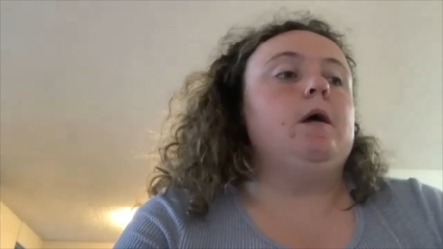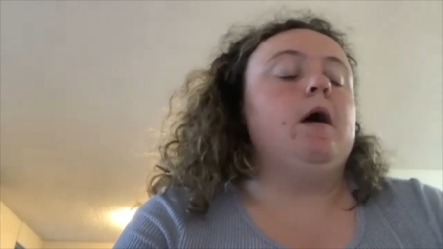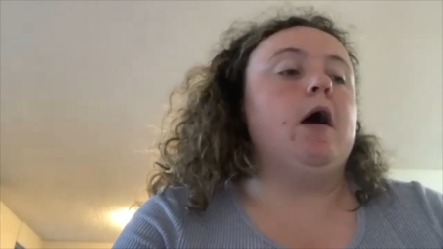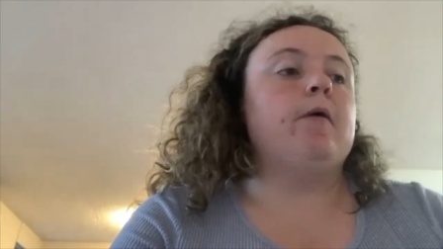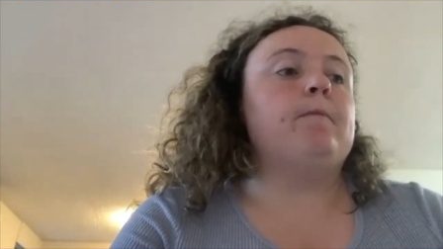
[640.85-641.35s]

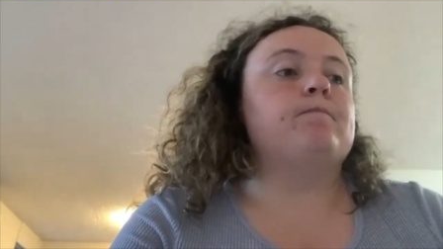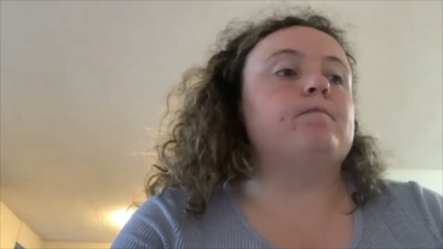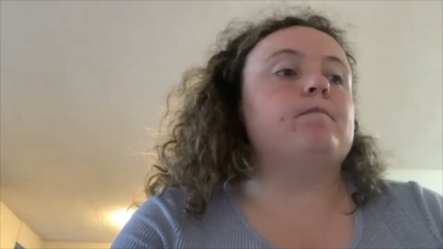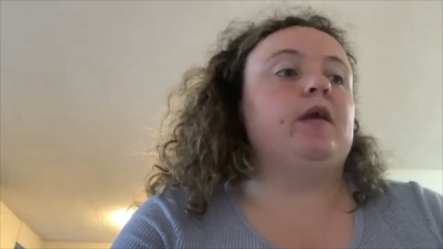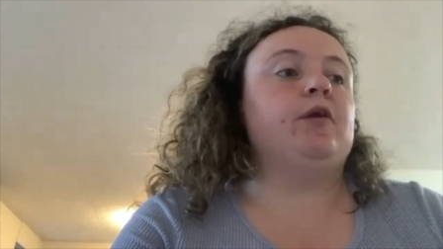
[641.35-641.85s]

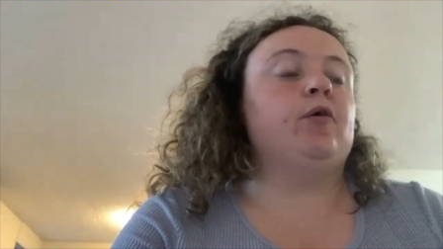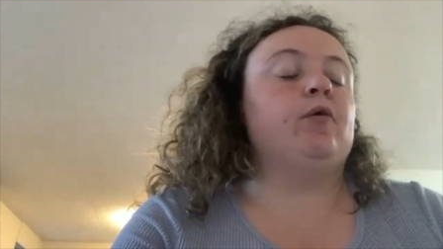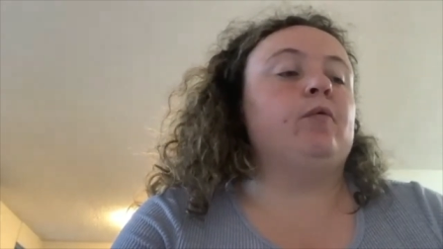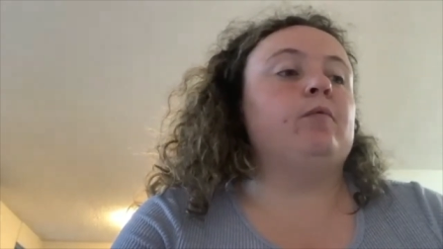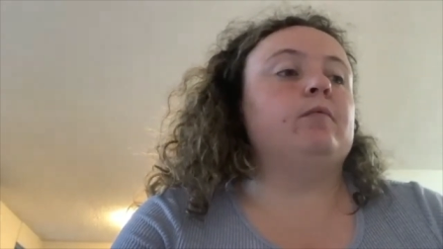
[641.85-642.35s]
You
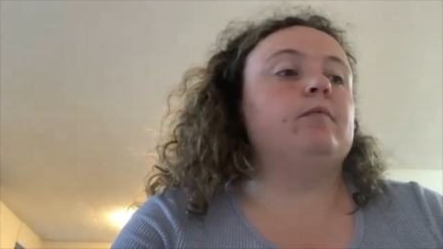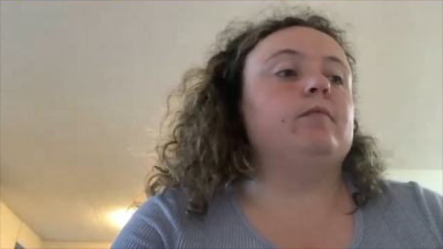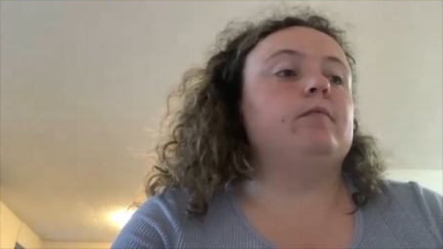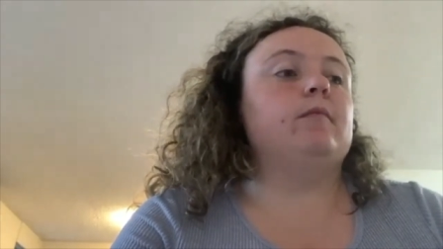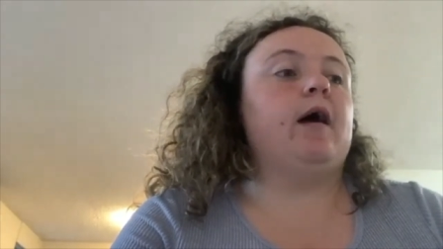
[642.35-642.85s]
know,
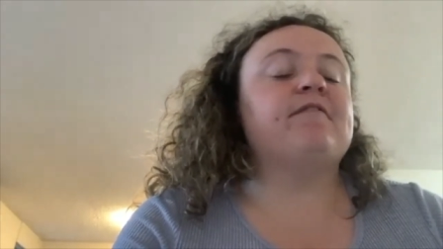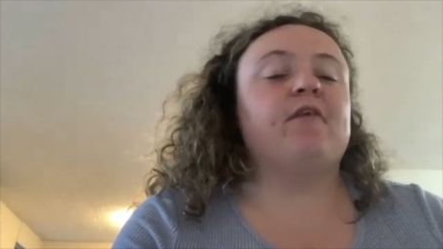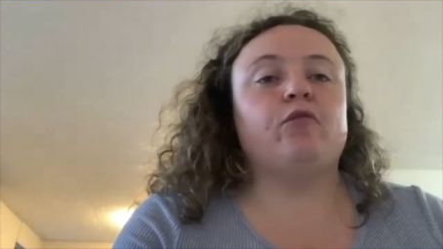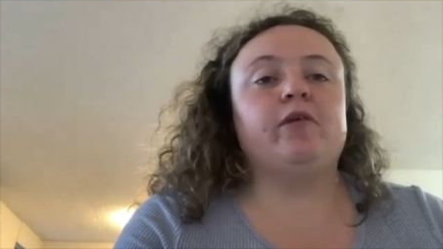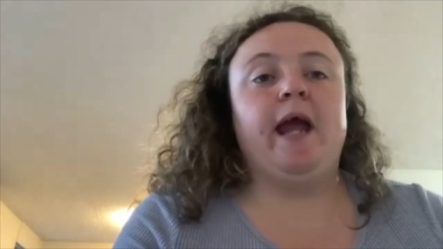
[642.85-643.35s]
I
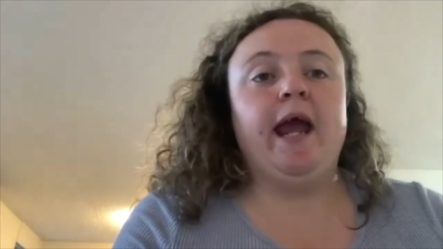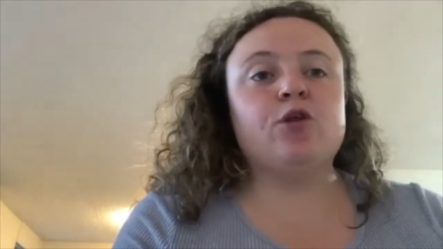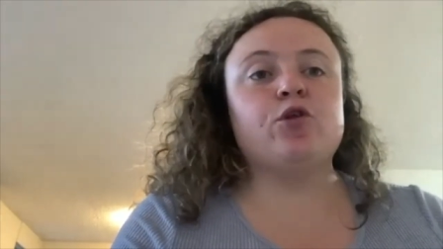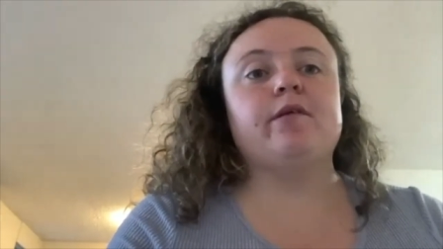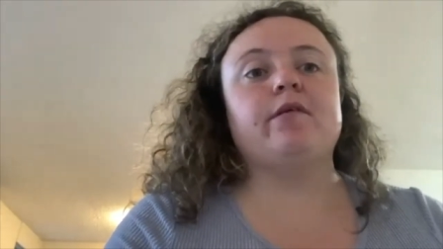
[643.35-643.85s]
felt really
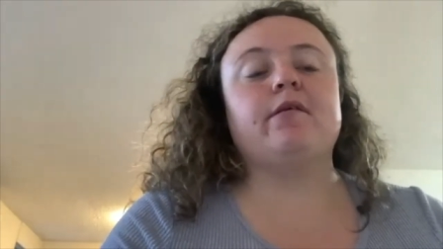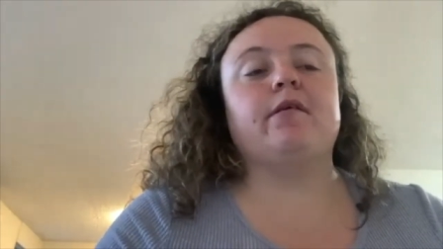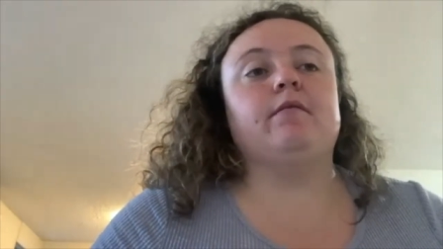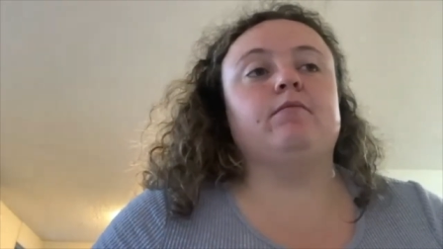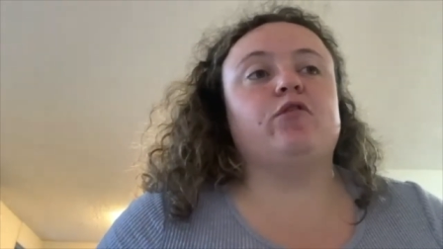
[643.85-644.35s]
anxious
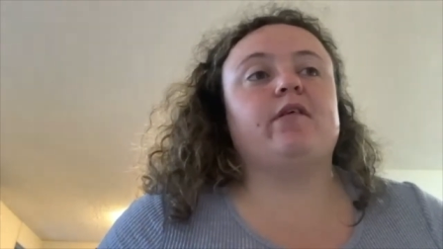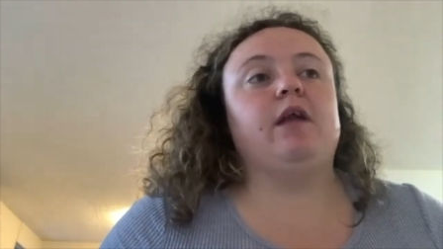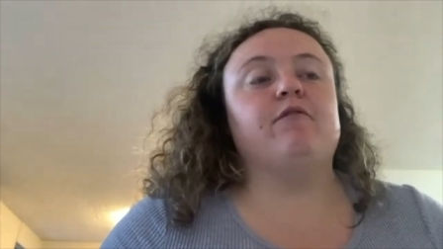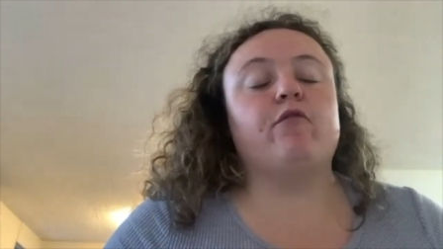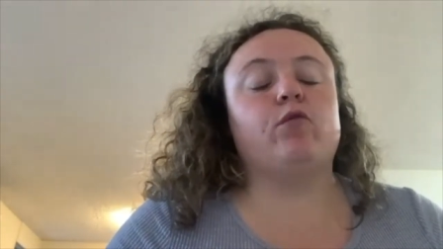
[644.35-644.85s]
and just
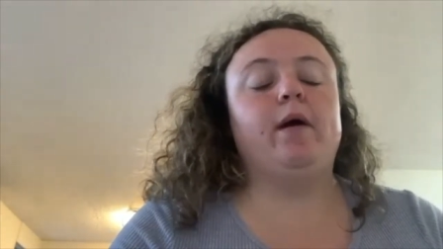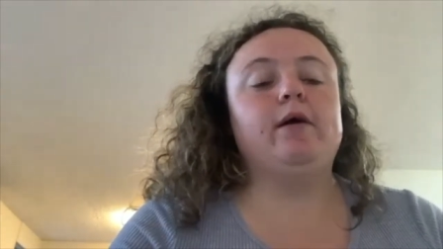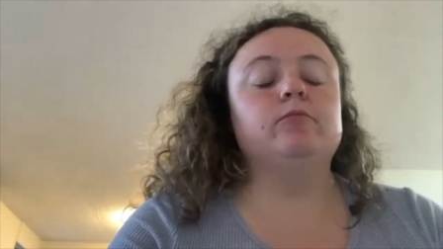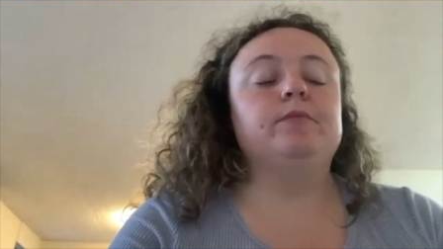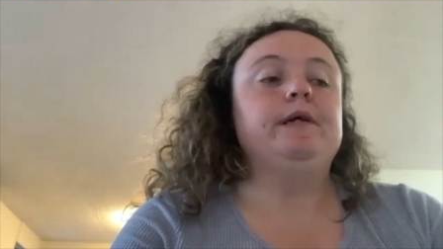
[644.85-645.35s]
kind of
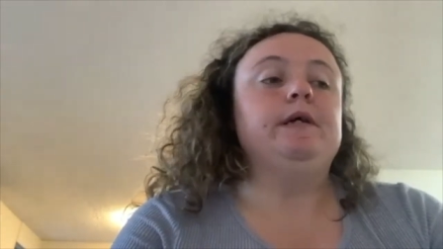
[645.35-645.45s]
overwhelmed.